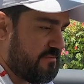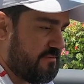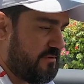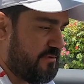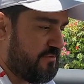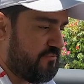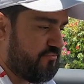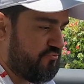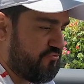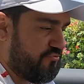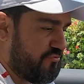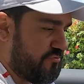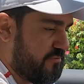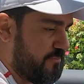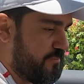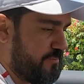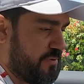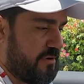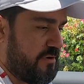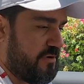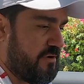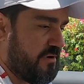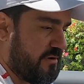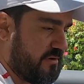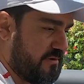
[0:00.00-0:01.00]
neutral,
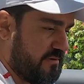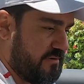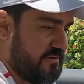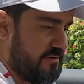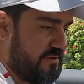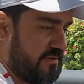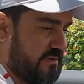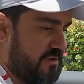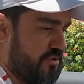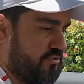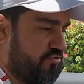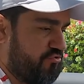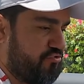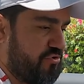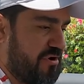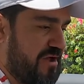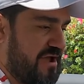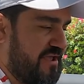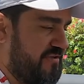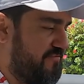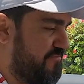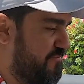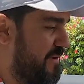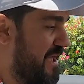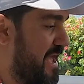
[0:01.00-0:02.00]
park,
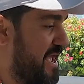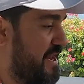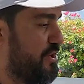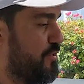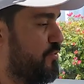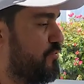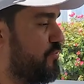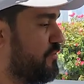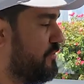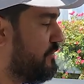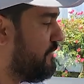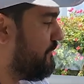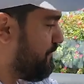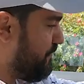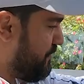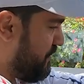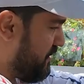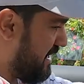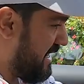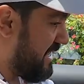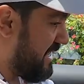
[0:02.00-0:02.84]
drive, manual. You